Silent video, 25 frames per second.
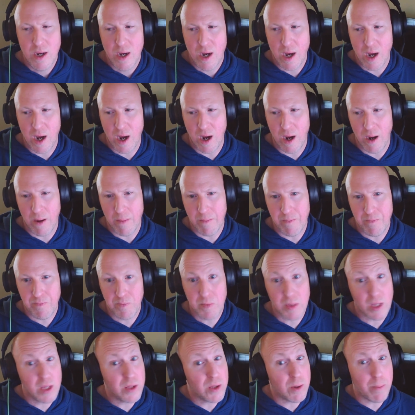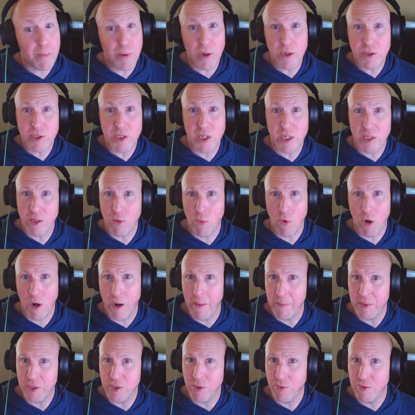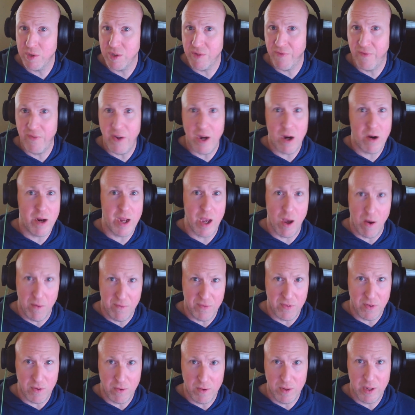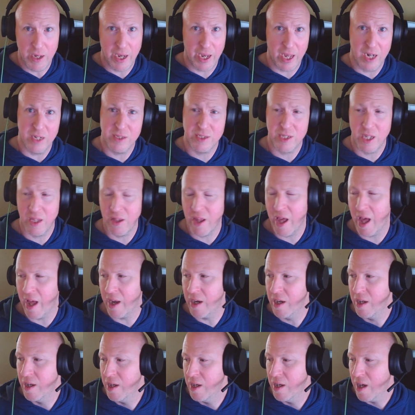The person at the Warhammer store was very helpful. I got to say that.